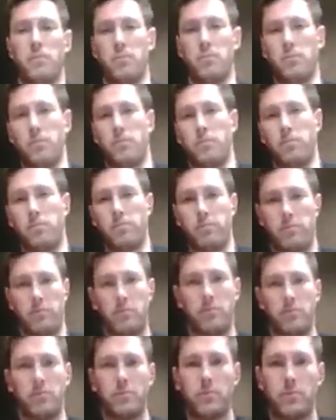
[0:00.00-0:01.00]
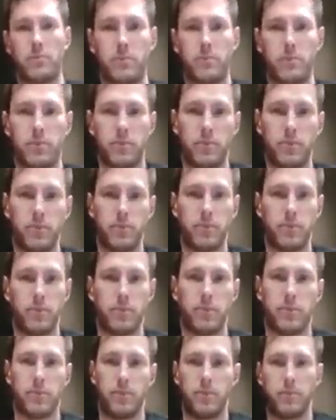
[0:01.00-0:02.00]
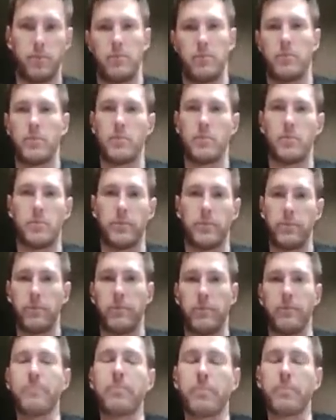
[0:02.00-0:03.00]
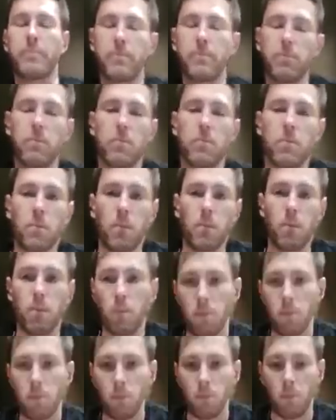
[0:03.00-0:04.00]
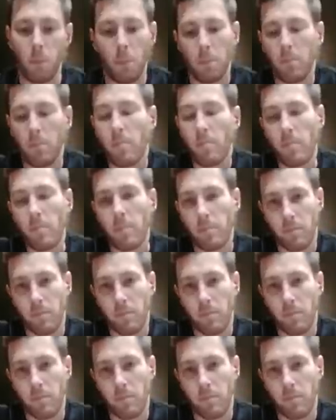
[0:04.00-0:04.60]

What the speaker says: (not speaking)